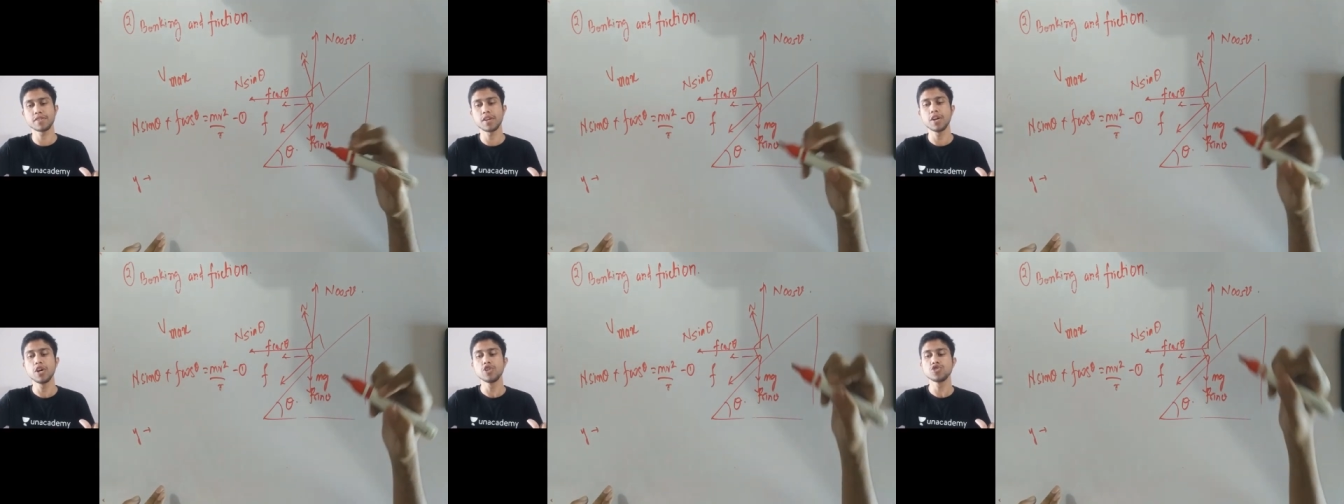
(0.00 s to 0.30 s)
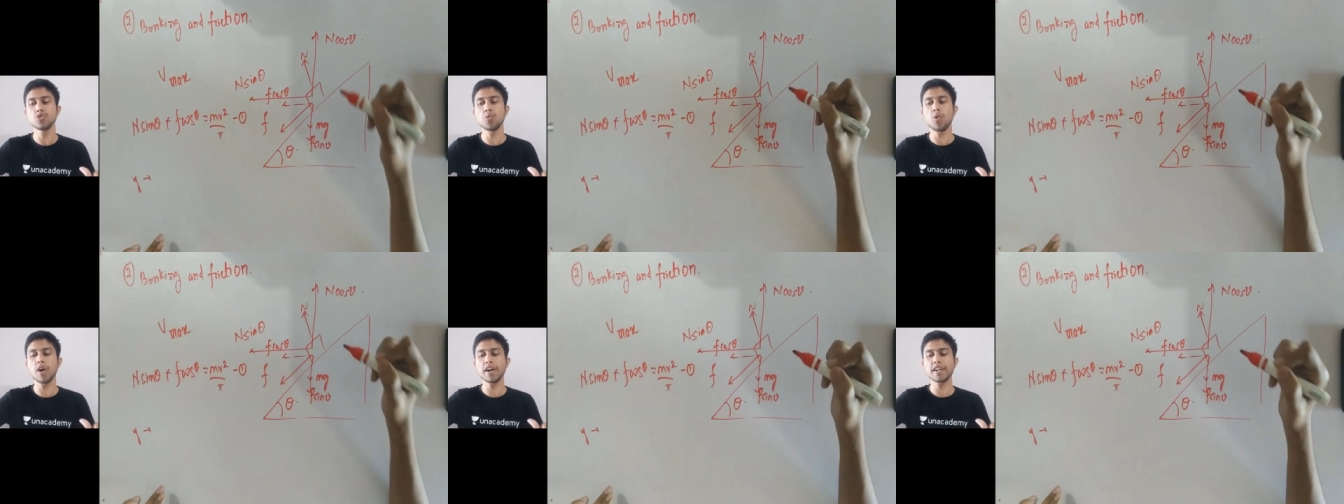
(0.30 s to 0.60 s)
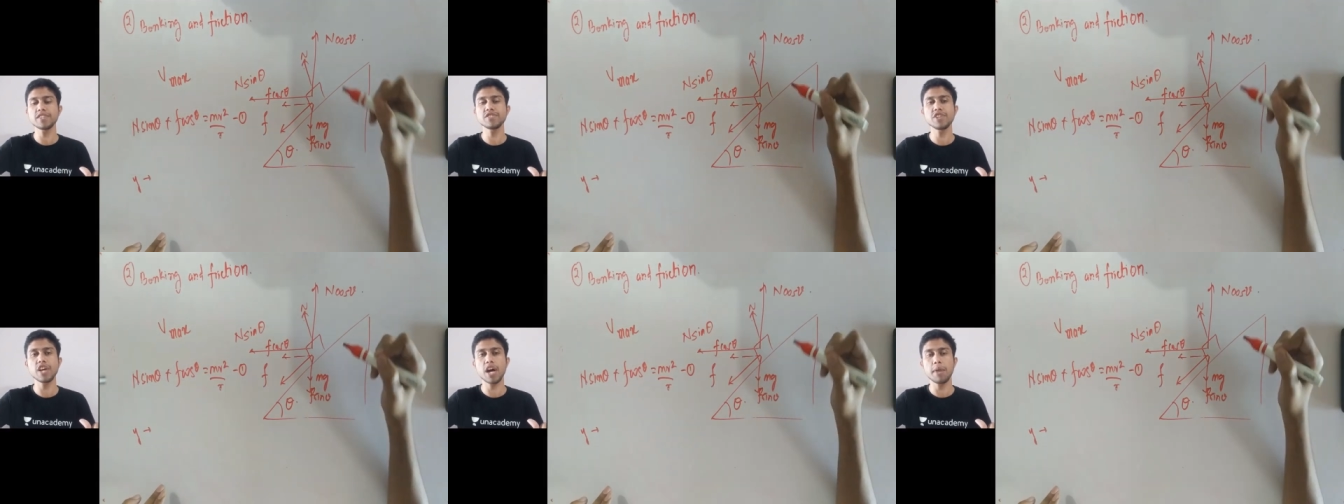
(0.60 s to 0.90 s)
So what is
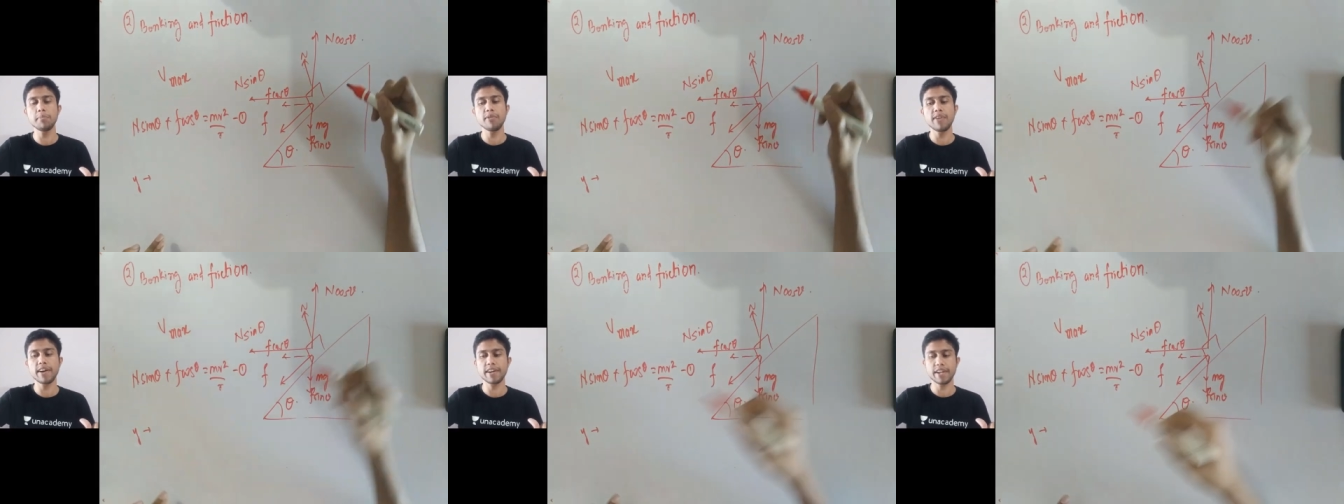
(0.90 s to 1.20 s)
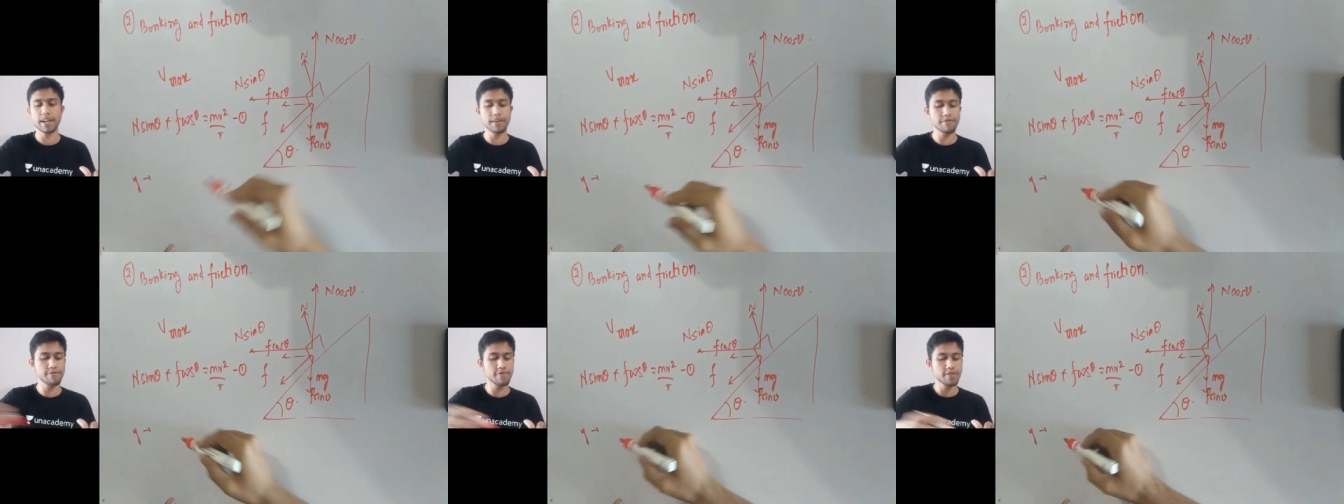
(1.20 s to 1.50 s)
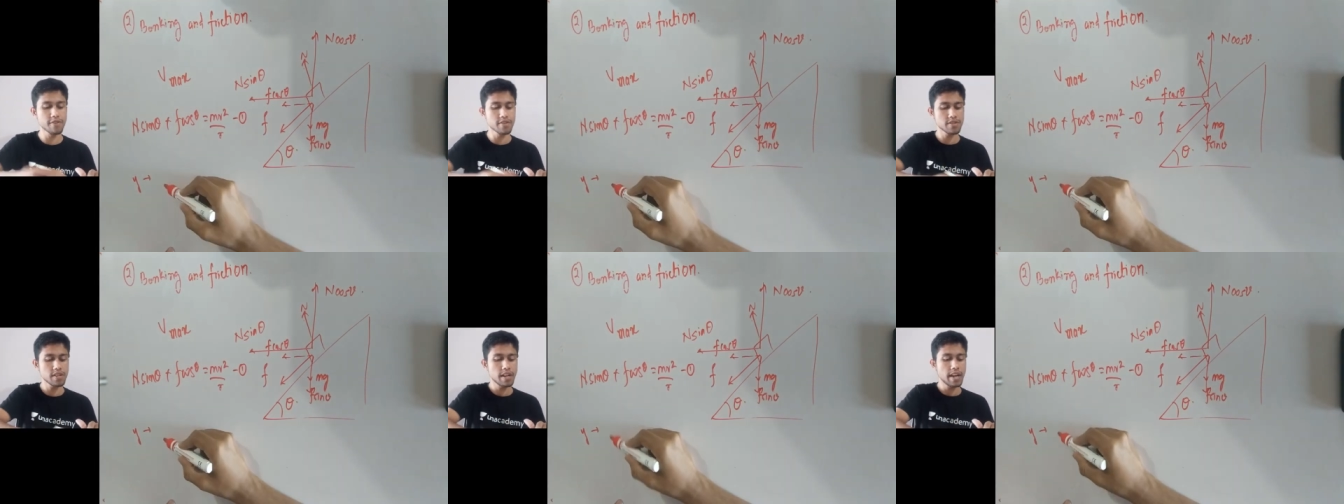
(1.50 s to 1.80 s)
the above acting
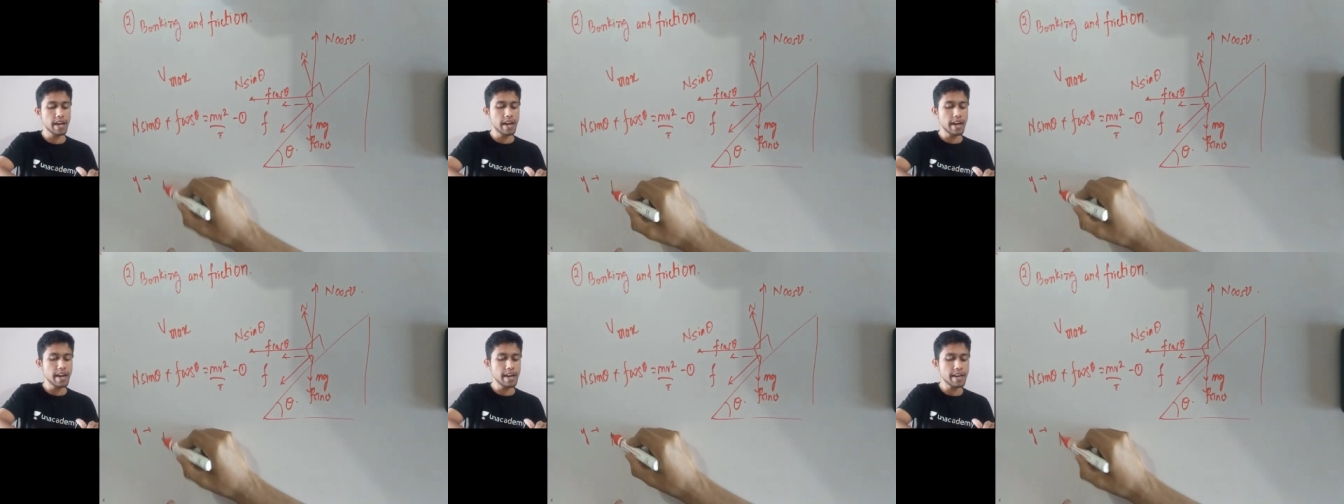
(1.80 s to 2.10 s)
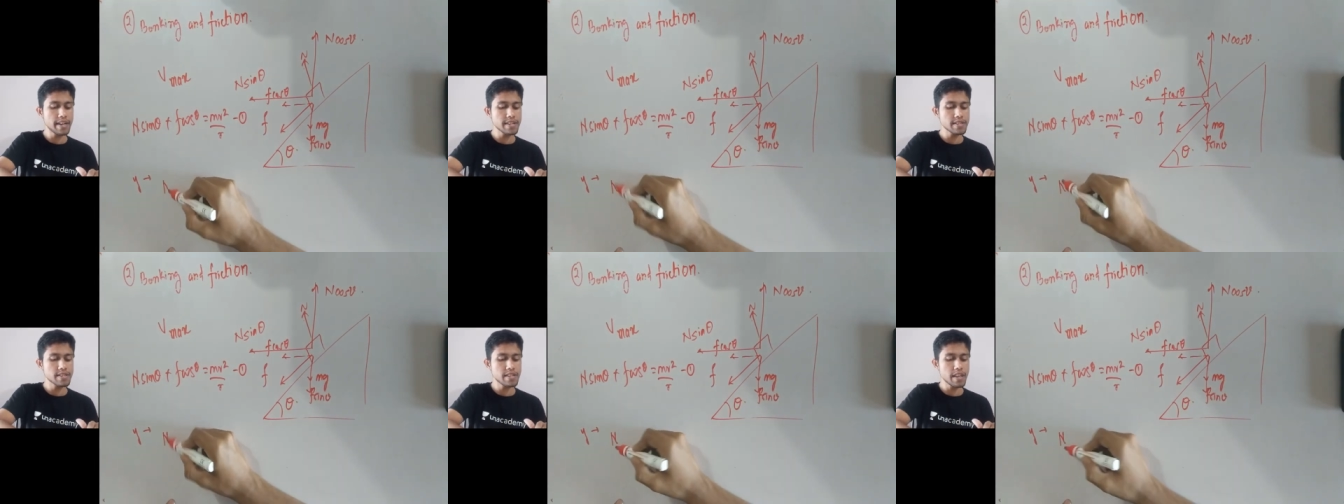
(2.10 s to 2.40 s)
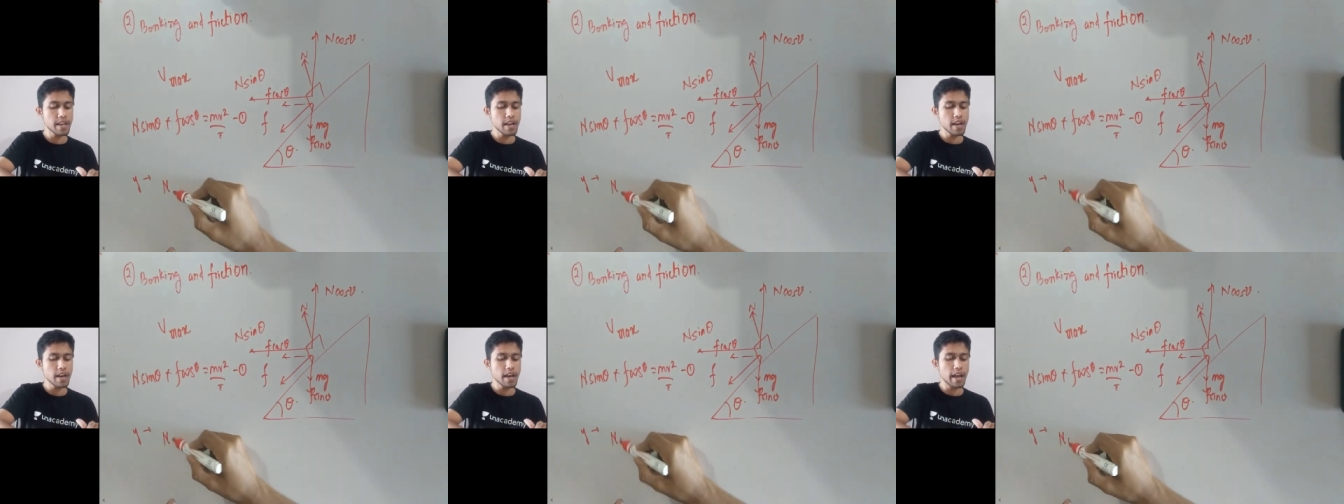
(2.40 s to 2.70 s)
force? It is
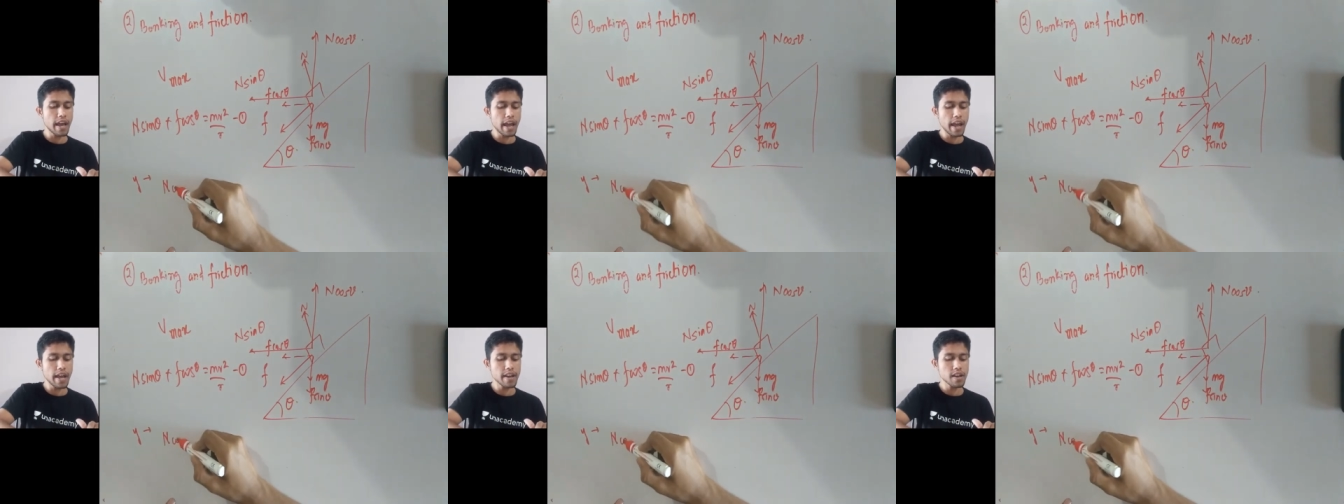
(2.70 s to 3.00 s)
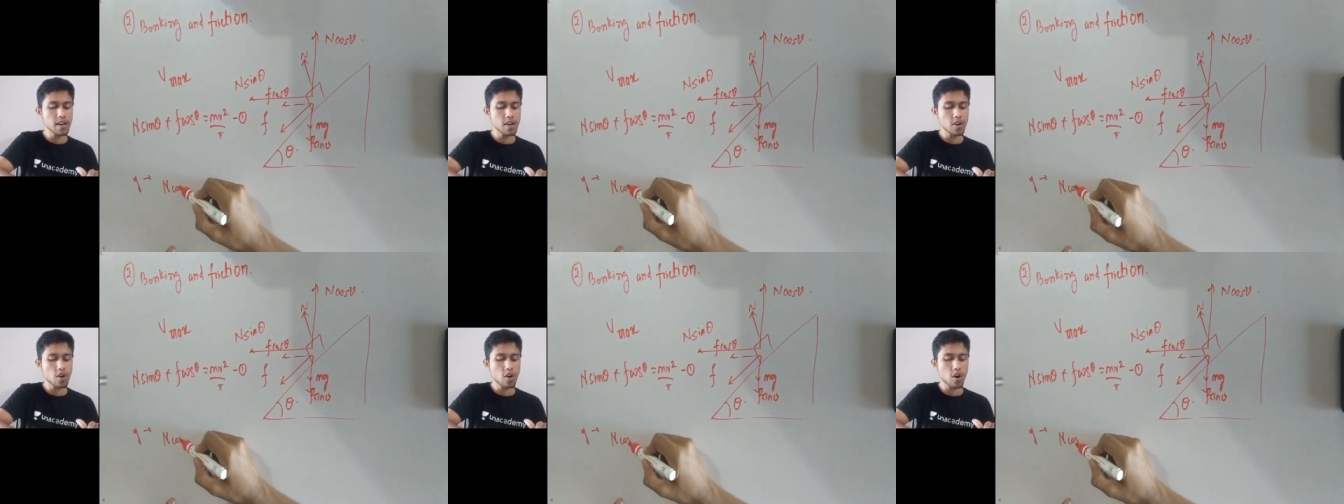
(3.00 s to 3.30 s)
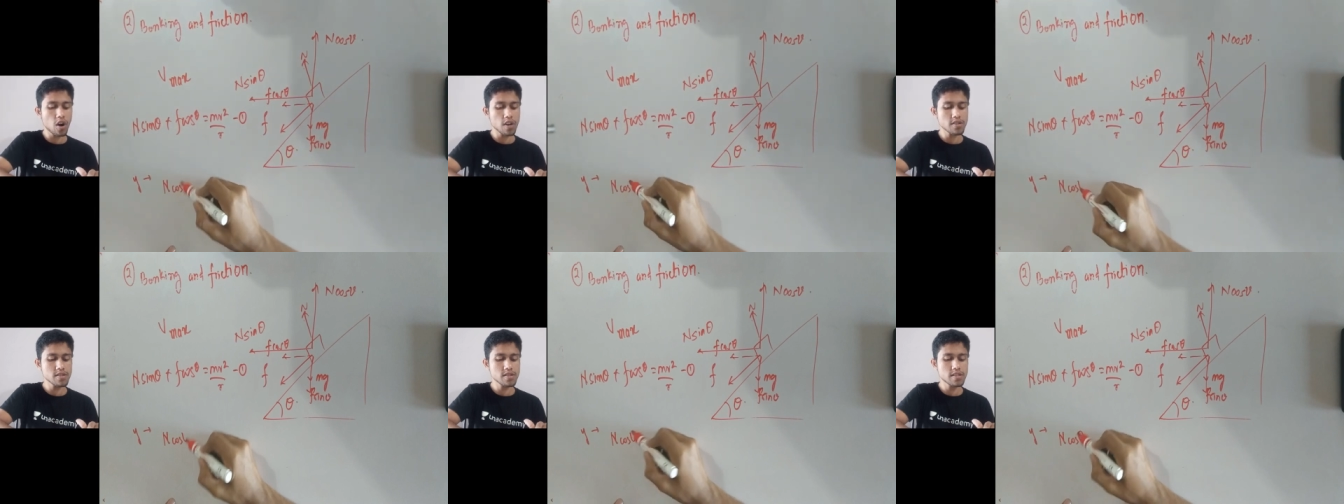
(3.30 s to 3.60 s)
the n
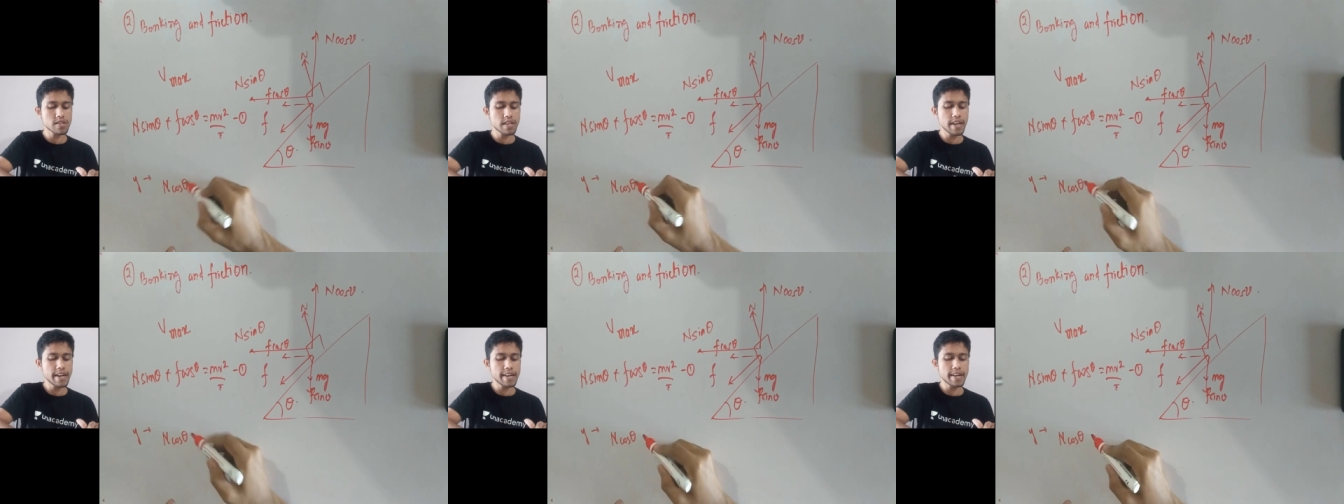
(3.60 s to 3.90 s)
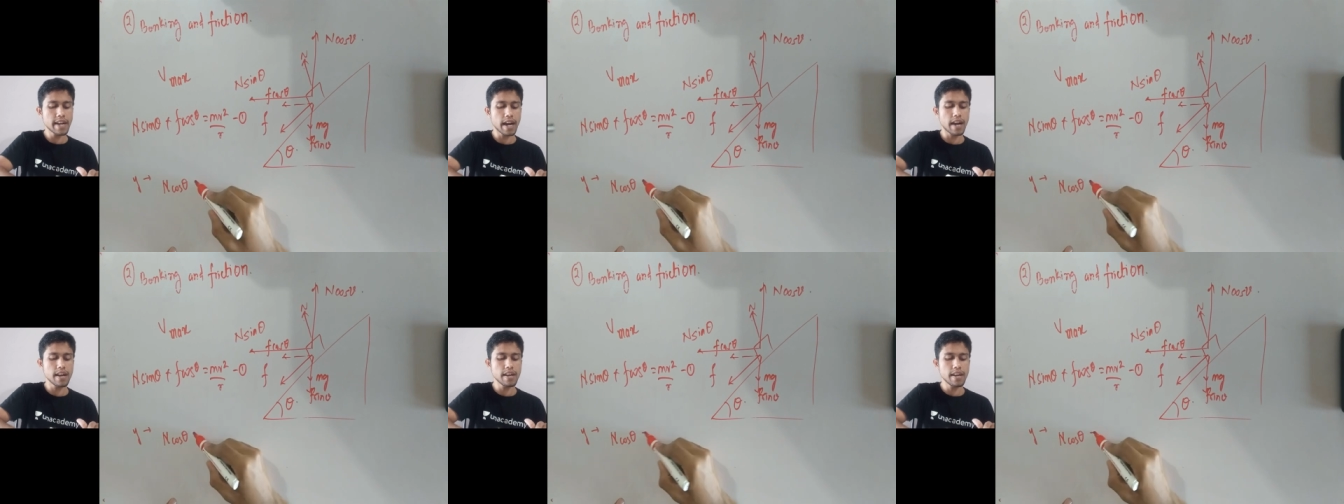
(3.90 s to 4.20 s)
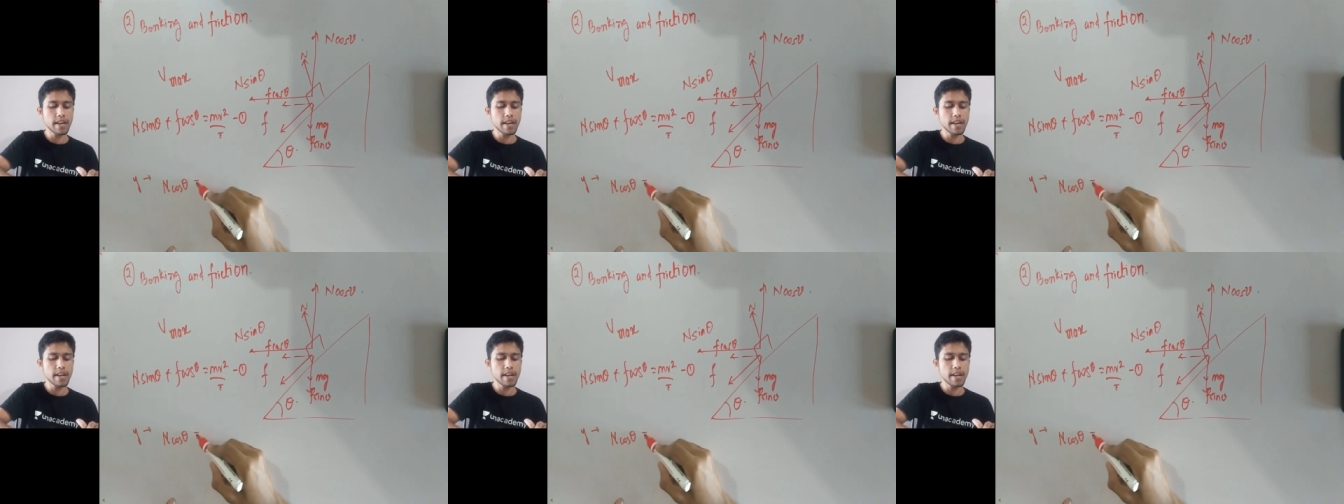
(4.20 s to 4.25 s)
cos theta